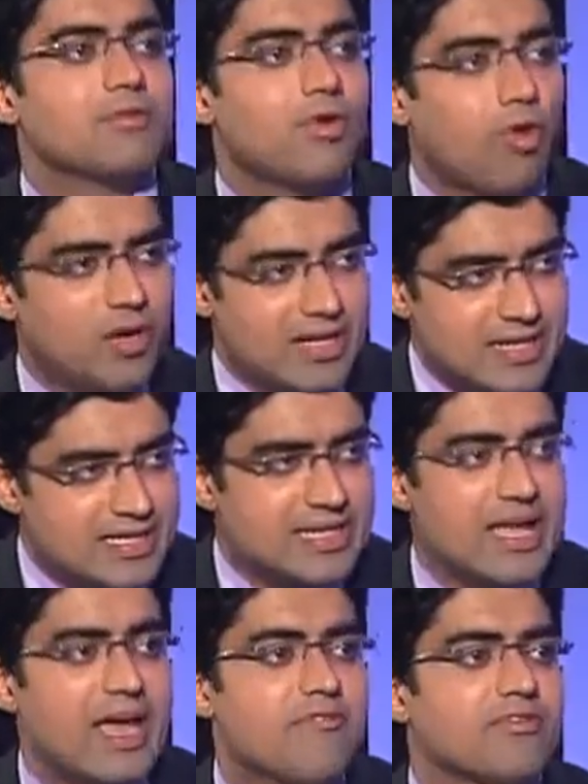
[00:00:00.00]
gold
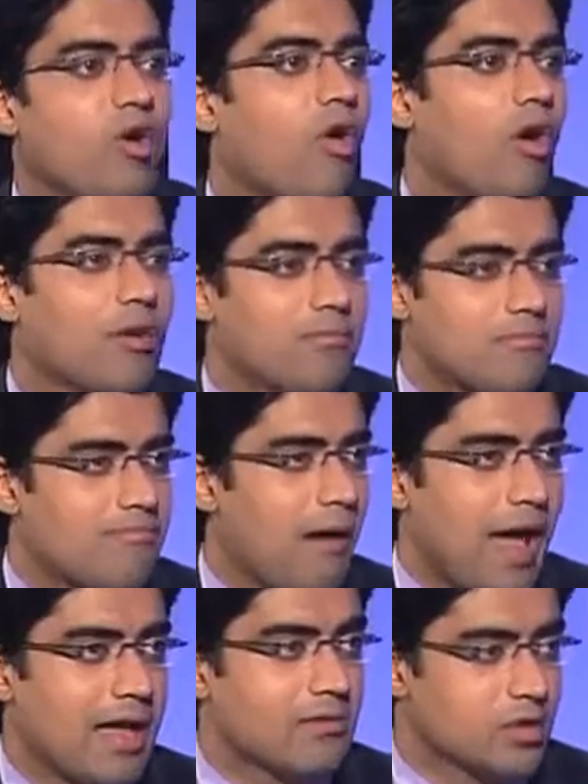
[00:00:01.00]
ETFs or
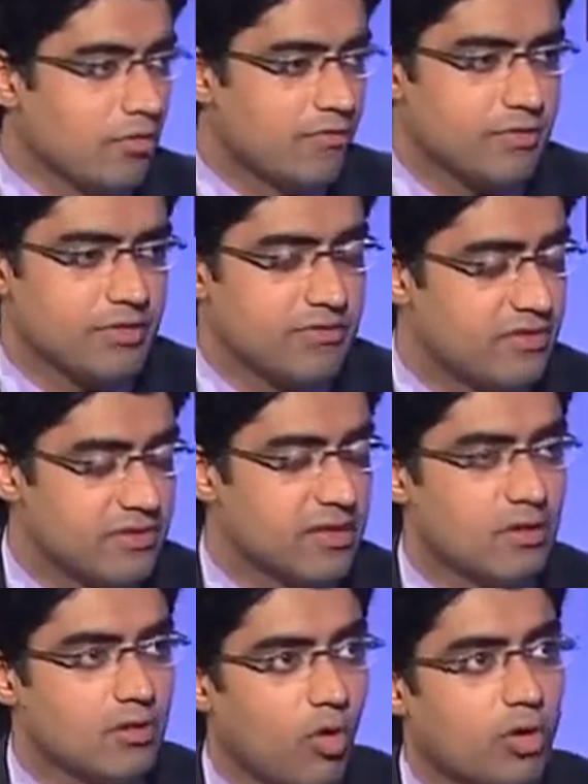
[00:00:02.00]
buying,
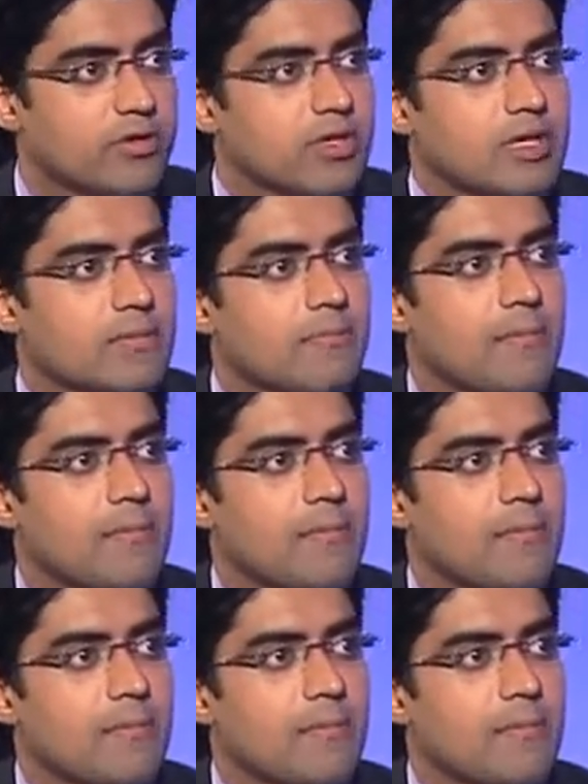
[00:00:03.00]
physical gold to keep?